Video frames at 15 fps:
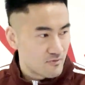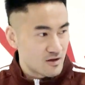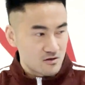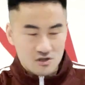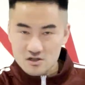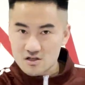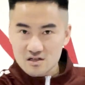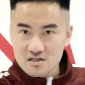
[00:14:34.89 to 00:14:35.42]
They're
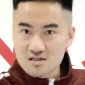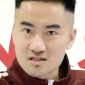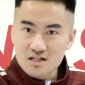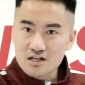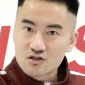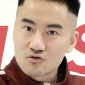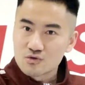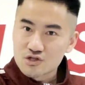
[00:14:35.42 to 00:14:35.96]
just going to
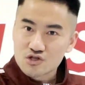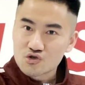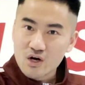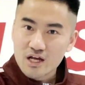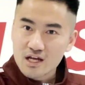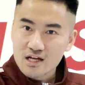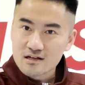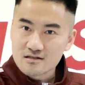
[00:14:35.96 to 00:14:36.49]
stick to a
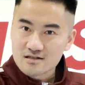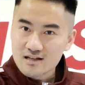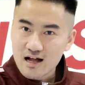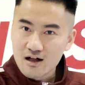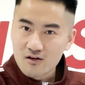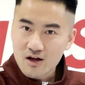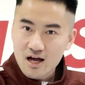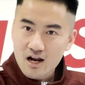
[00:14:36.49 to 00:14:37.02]
striking
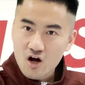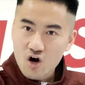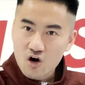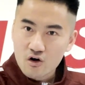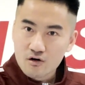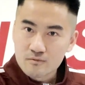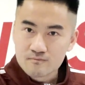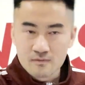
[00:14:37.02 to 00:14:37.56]
style kind of
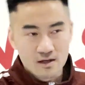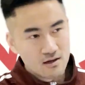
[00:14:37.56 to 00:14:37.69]
art.